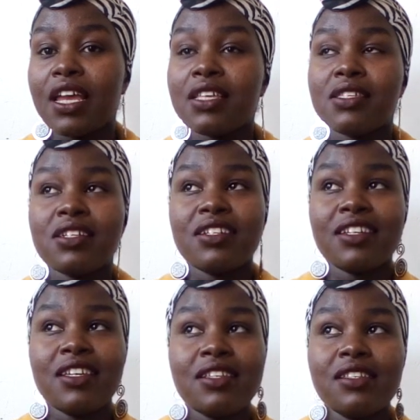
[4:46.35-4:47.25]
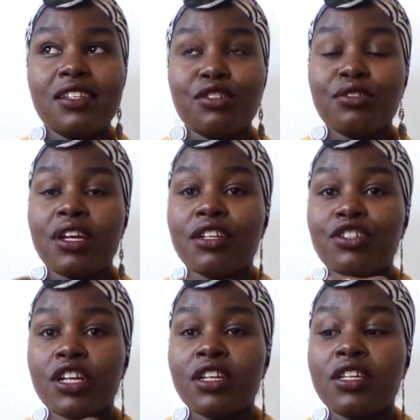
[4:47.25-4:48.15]
Is it easy to learn
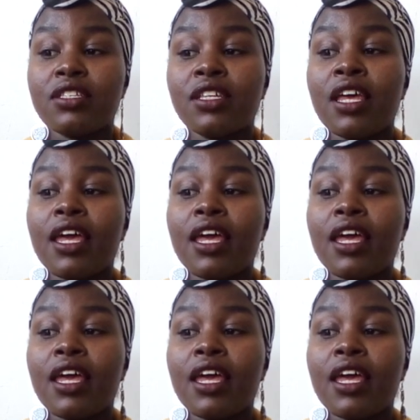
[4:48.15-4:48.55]
Chinese?